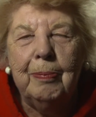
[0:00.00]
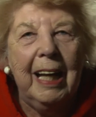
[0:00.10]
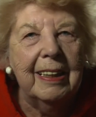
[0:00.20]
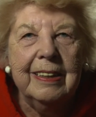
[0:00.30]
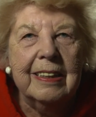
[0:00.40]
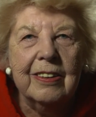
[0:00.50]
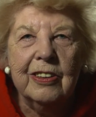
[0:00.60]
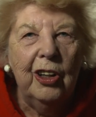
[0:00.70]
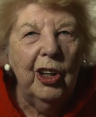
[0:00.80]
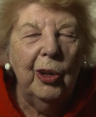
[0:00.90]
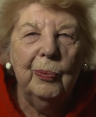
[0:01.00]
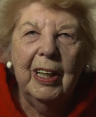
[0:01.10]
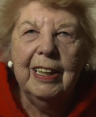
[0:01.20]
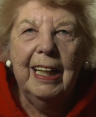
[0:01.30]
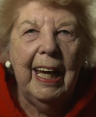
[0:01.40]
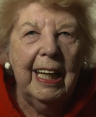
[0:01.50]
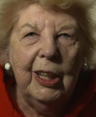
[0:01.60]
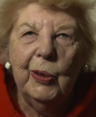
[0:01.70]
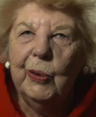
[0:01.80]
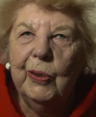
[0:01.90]
balance on one
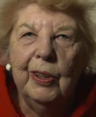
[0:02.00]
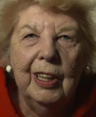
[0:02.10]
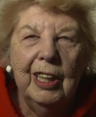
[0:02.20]
leg or